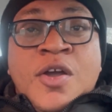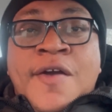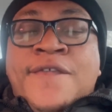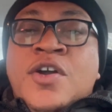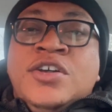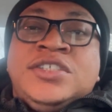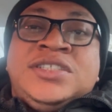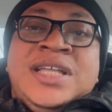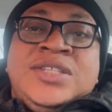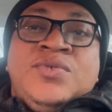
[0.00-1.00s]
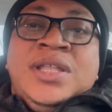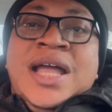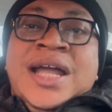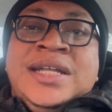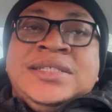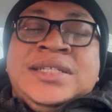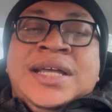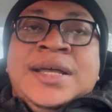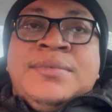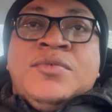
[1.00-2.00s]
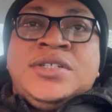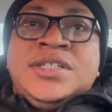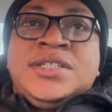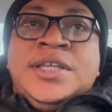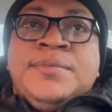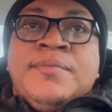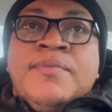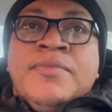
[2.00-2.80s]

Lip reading: Of course, Tetuila and what's his name,